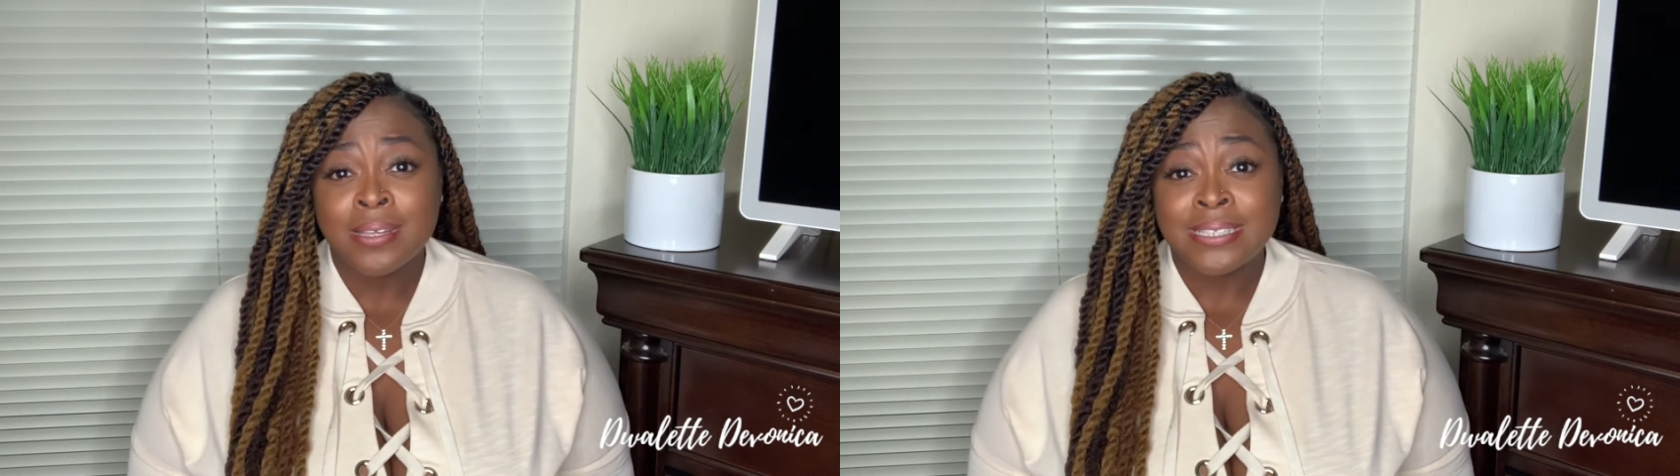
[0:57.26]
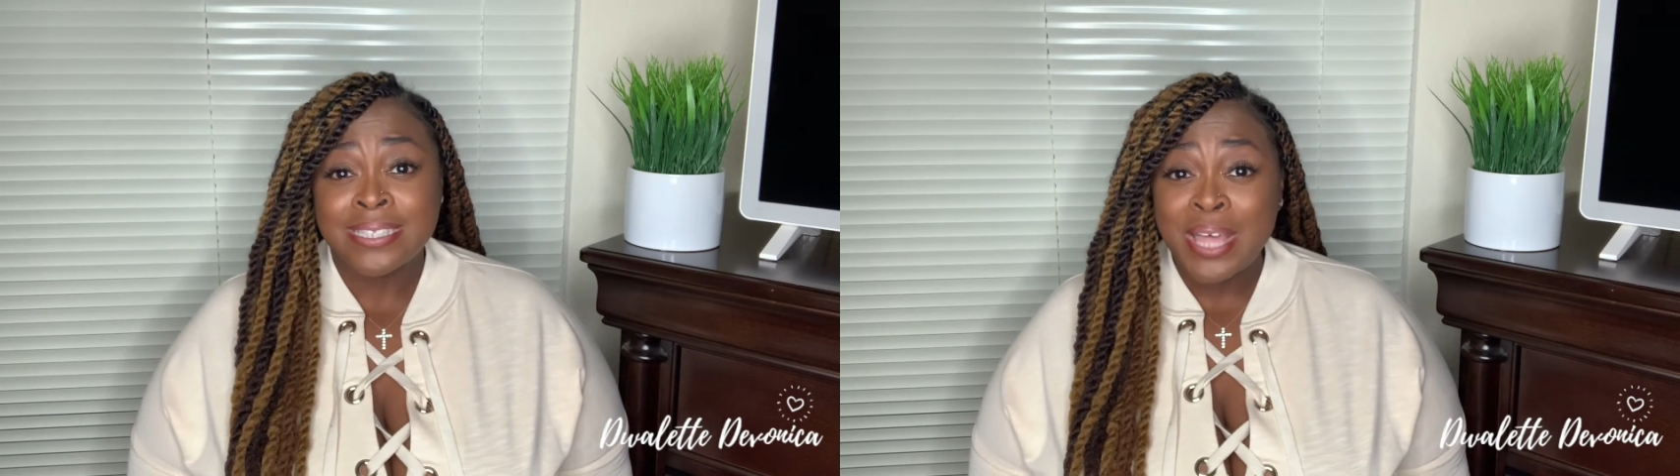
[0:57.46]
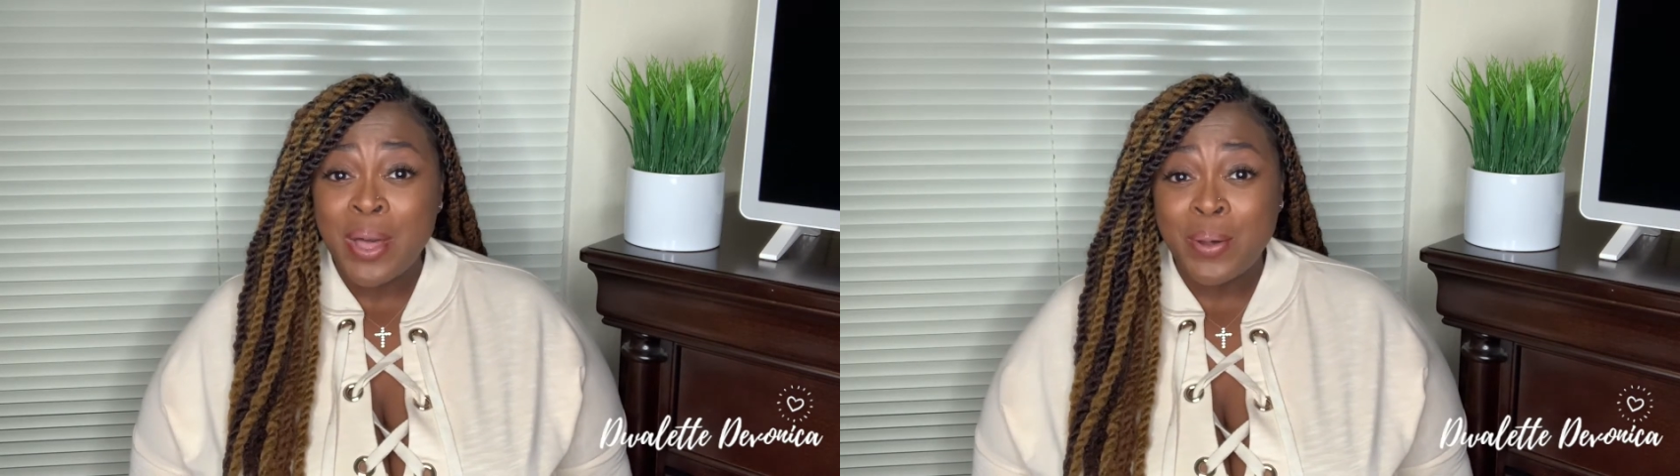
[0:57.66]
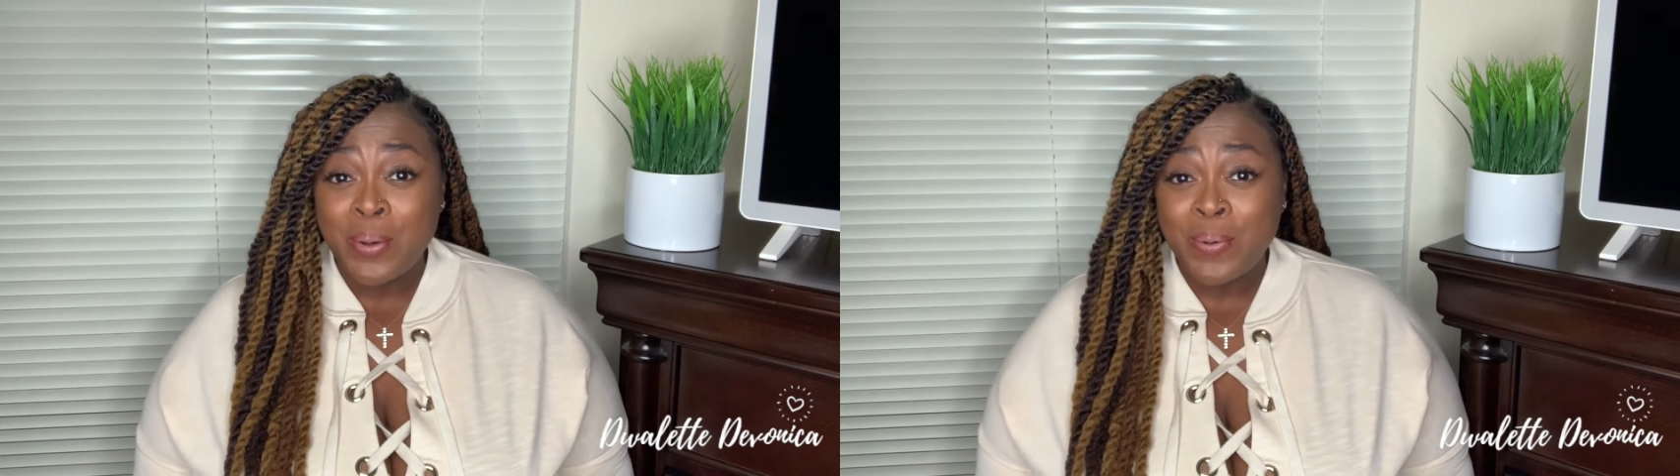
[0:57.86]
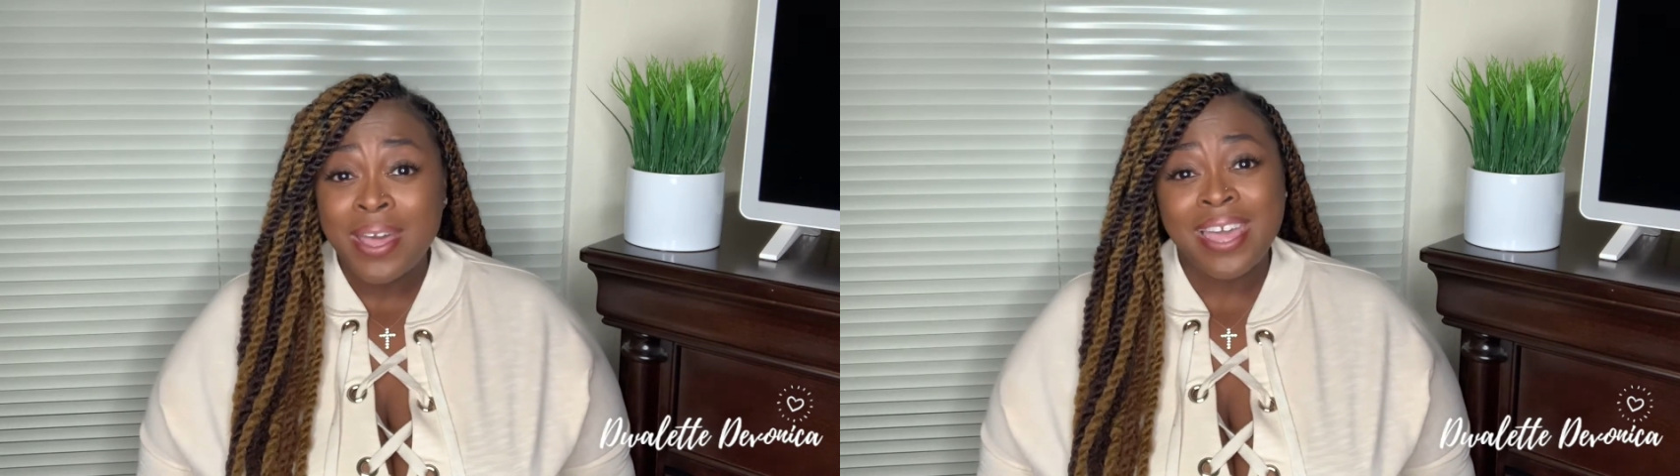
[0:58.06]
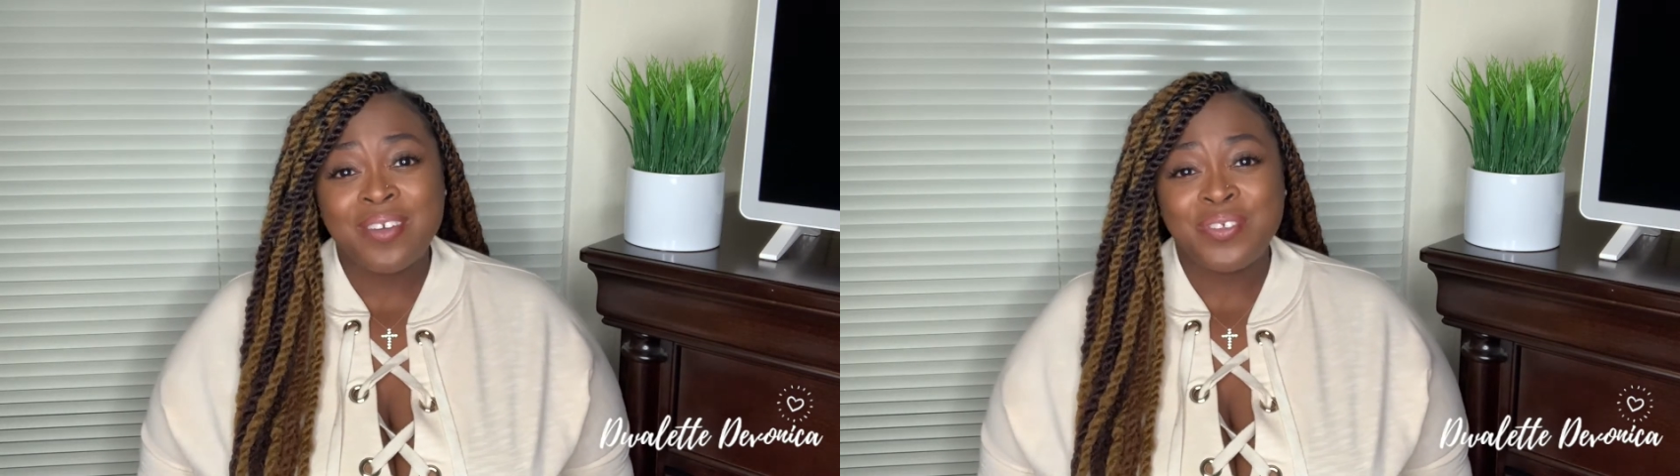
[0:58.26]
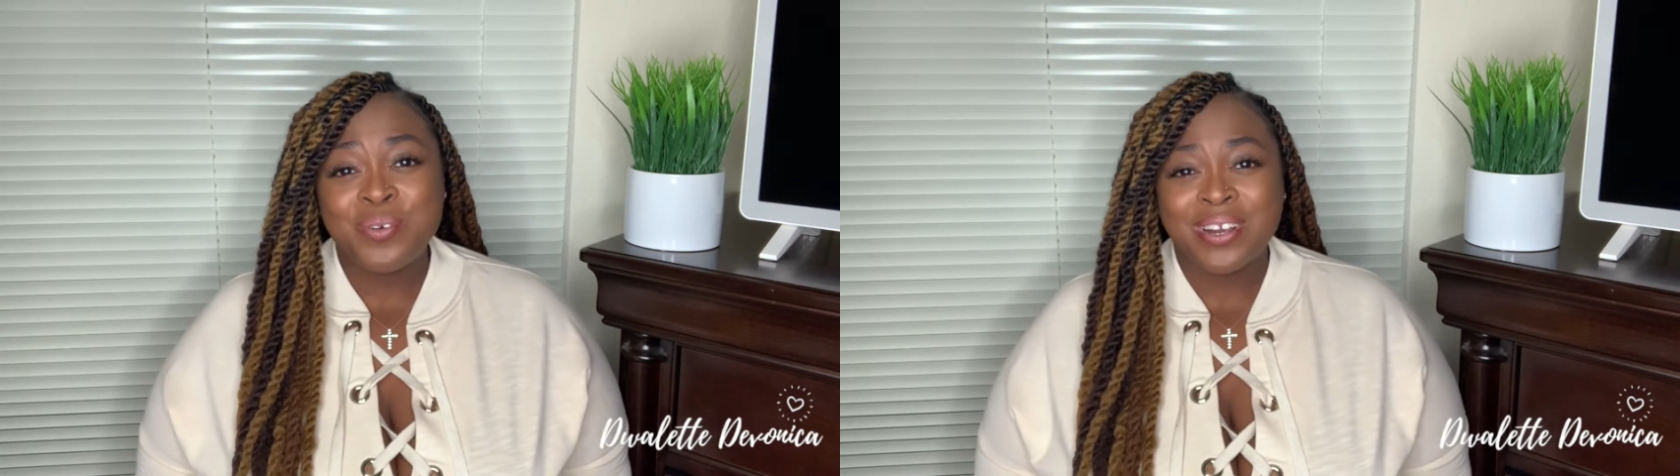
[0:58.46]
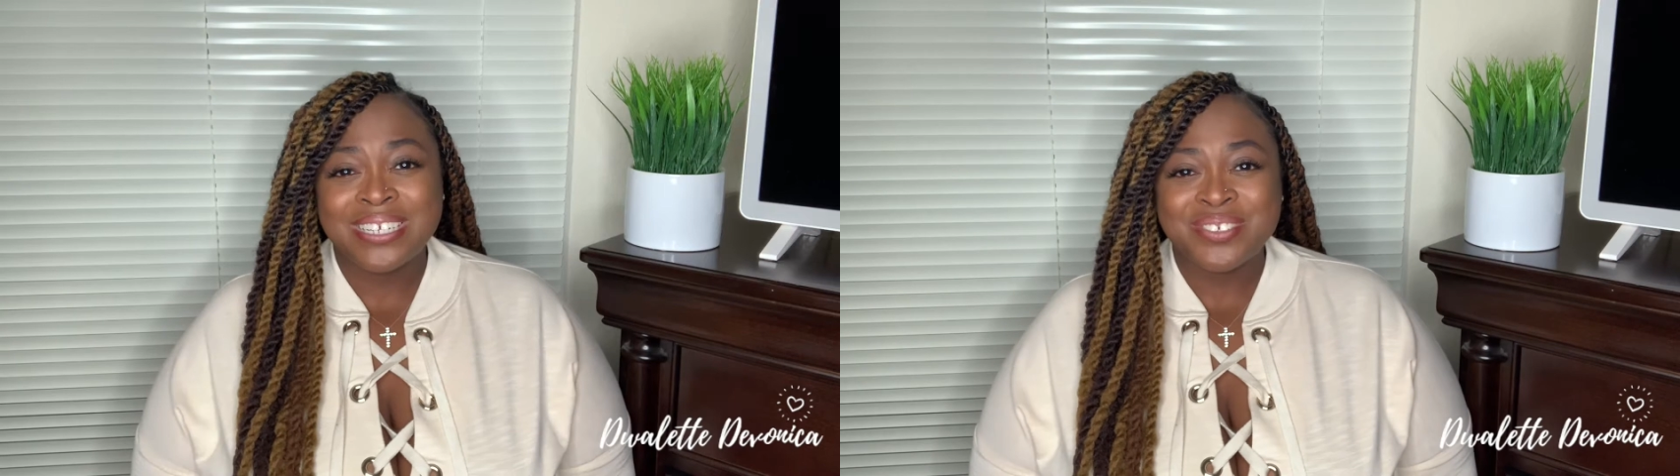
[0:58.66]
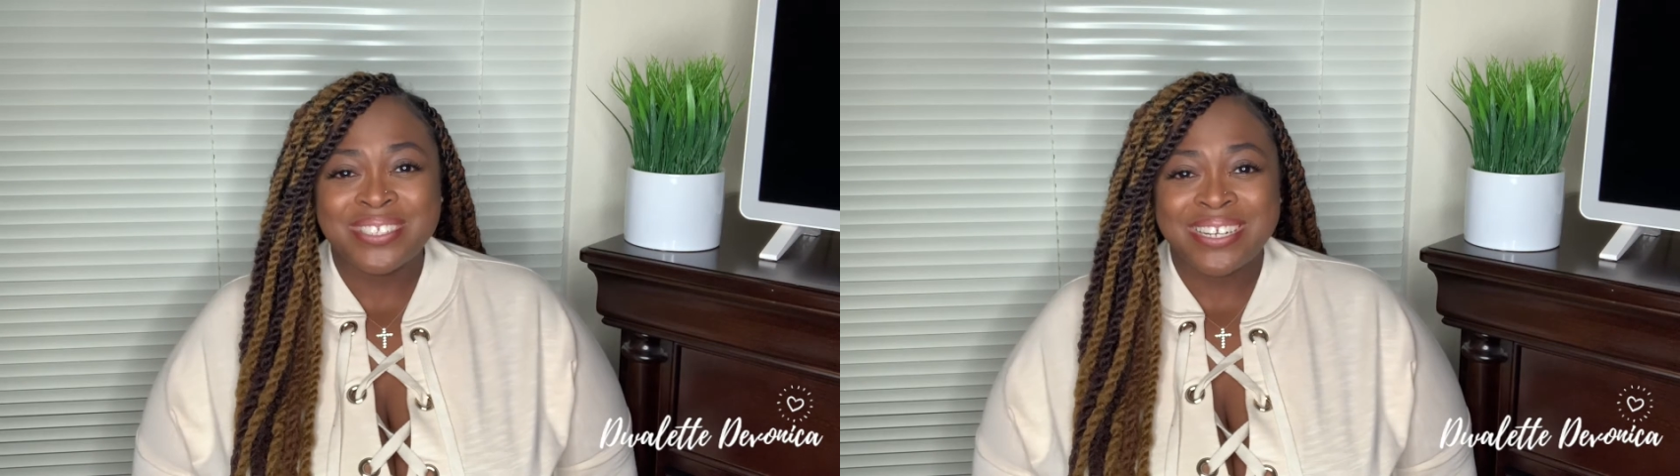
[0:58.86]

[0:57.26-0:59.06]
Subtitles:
So if you are interested